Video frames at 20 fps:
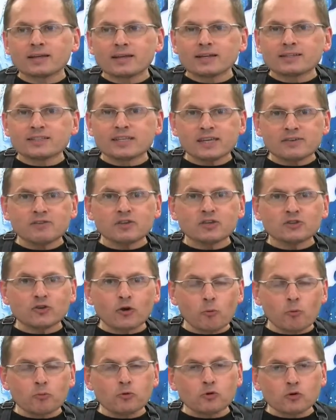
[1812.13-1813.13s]
TV
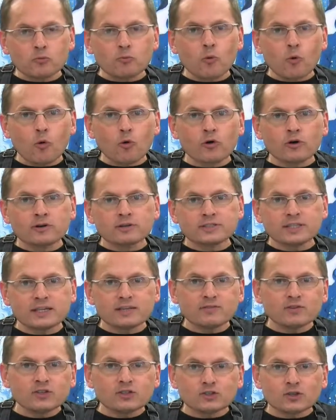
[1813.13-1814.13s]
show, pearl pour
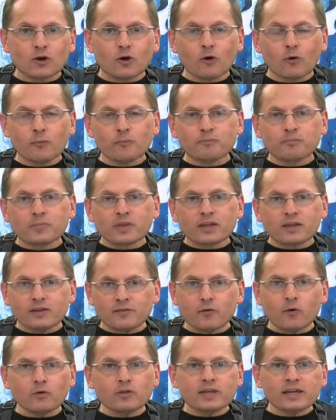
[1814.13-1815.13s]
TV show. You've
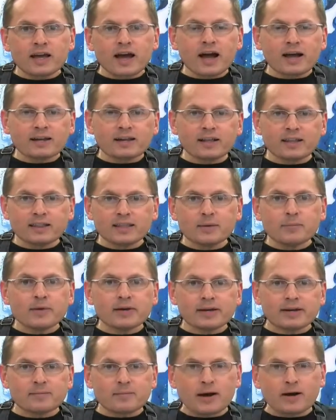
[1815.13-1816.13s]
only got a
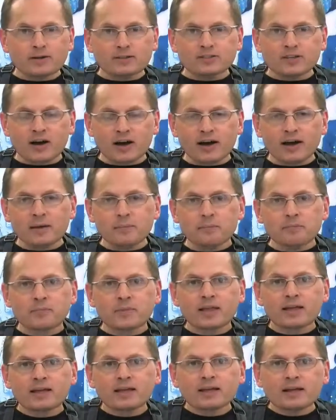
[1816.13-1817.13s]
limited amount of time,
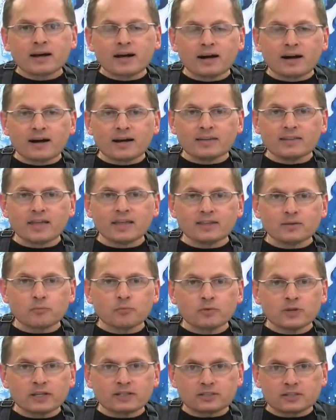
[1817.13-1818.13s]
and then
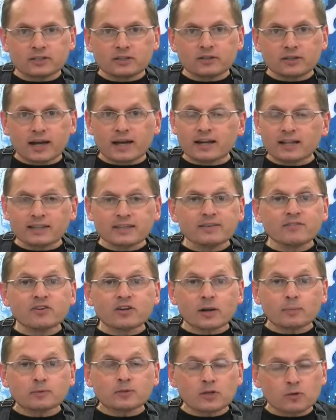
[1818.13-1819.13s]
you got to leave it
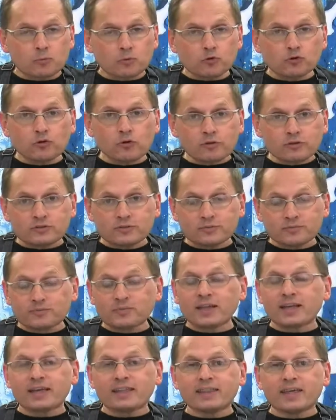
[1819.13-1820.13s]
up to the pearls,
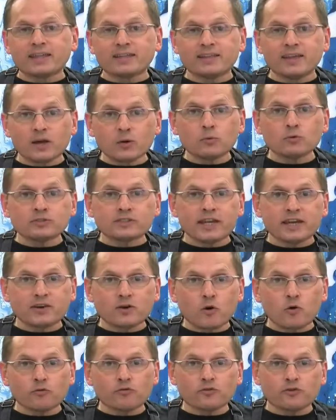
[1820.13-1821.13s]
and then they will take
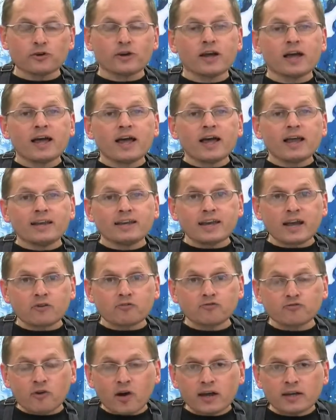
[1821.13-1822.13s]
over. Now,
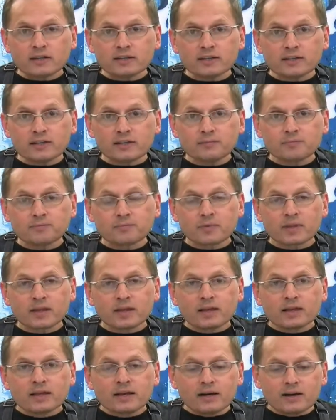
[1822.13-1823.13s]
finally,
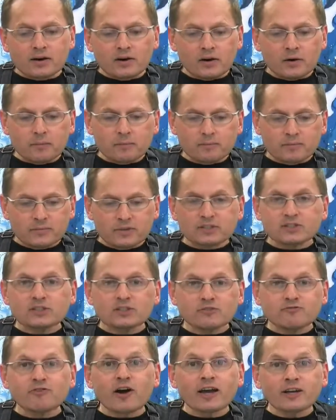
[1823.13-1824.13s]
this is
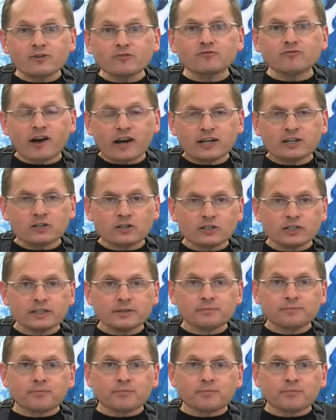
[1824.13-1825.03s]
the finally.